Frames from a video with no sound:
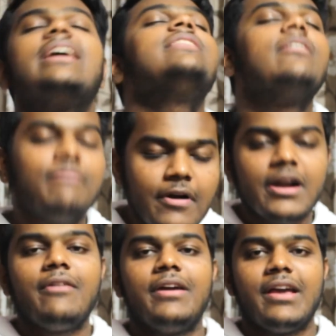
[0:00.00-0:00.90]
Get the
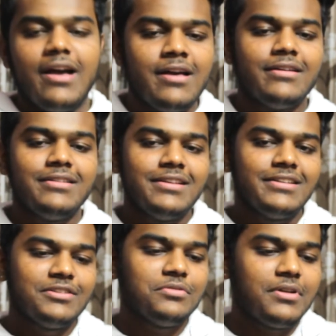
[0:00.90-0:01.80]
fuck out of here.
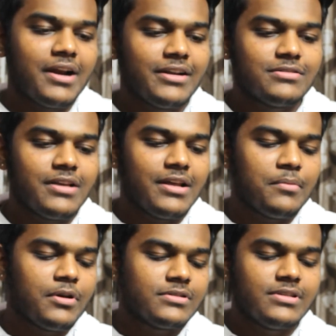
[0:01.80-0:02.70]
That's what I'm trying to say,
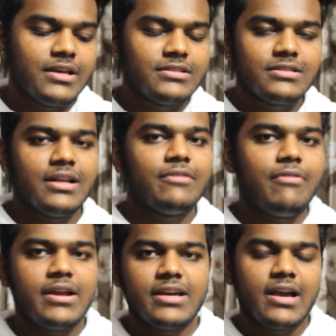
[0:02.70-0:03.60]
man, because they're just like
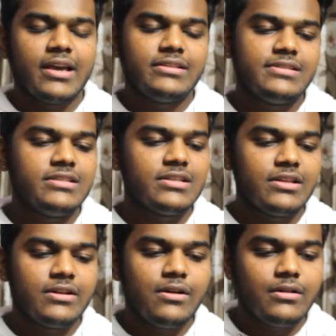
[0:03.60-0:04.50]
fighting against each
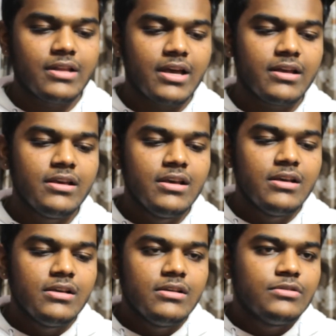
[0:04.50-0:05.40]
other and all that.
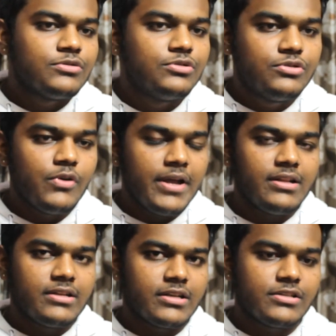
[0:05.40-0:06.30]

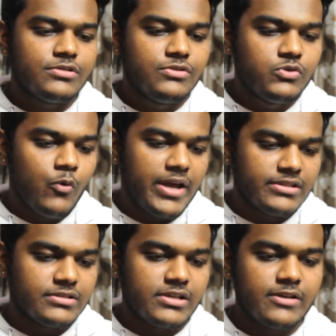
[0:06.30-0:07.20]
Zwend,
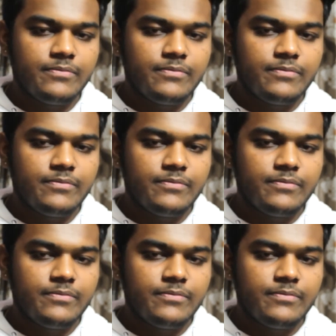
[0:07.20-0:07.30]
Zwend.